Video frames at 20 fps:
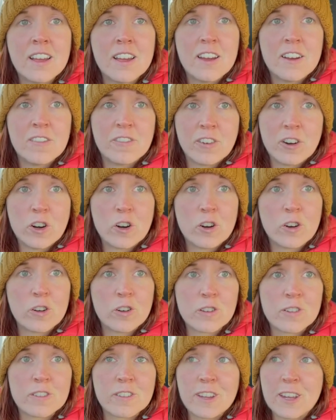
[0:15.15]

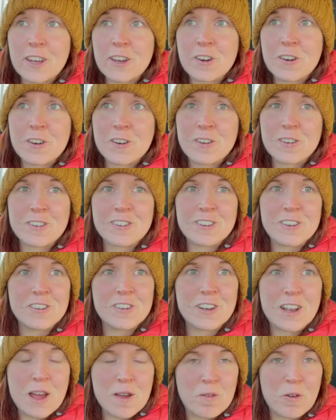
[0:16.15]
voes, geos,
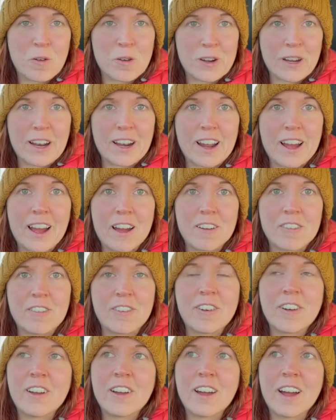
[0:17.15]
you name it. We're going to have
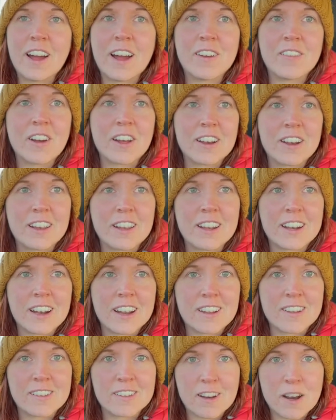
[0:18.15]
um, a really
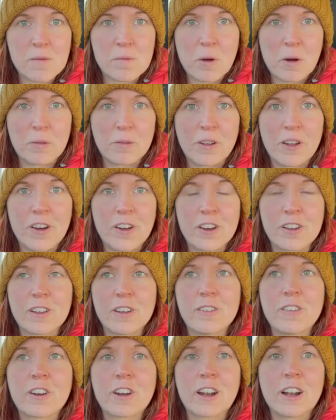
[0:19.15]
nice trip up north
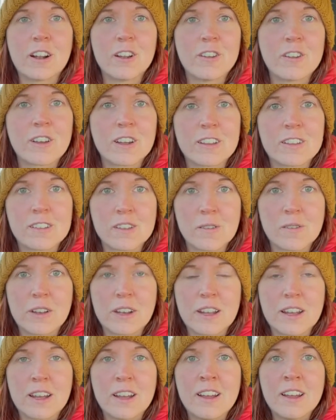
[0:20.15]
and we're going to look at some of
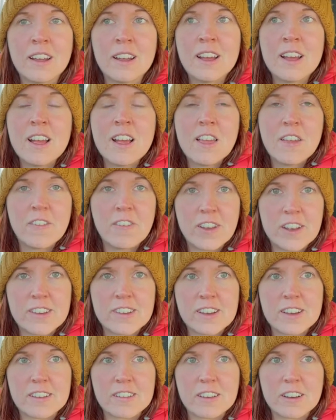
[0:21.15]
the
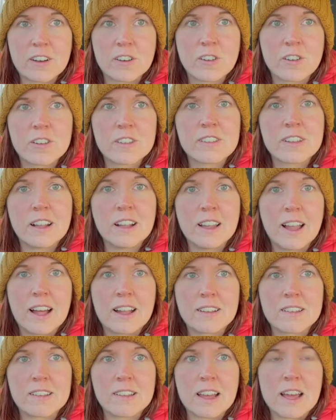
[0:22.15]
features of the coastal
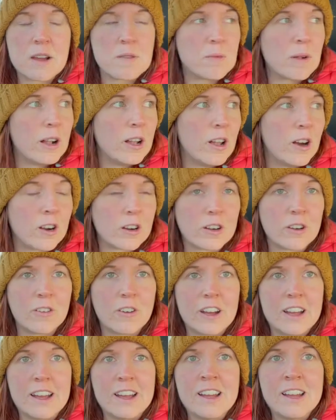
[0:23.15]
landscape along the
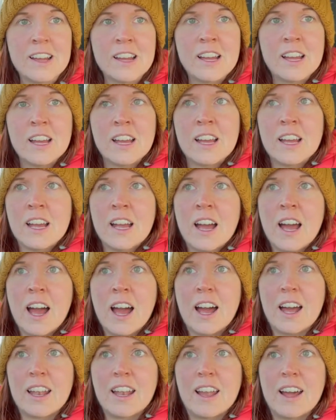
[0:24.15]
way.
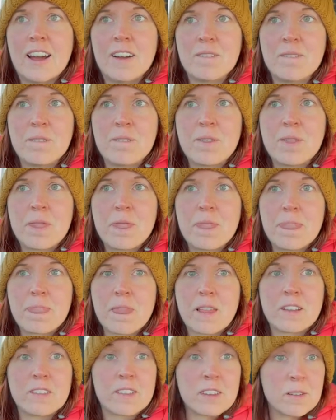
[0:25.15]
And um,
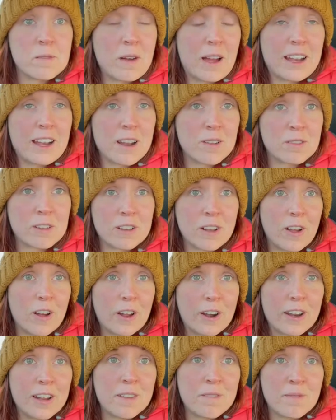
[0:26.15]
so my name's
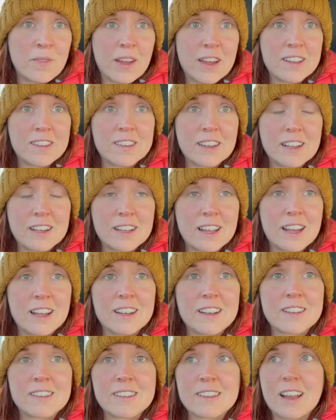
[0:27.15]
Laurie, I said that
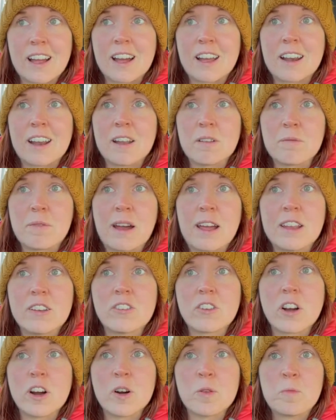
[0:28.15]
at the start, and my
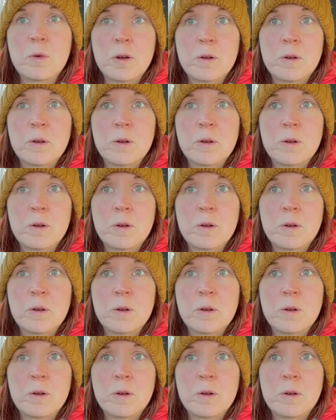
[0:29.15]
job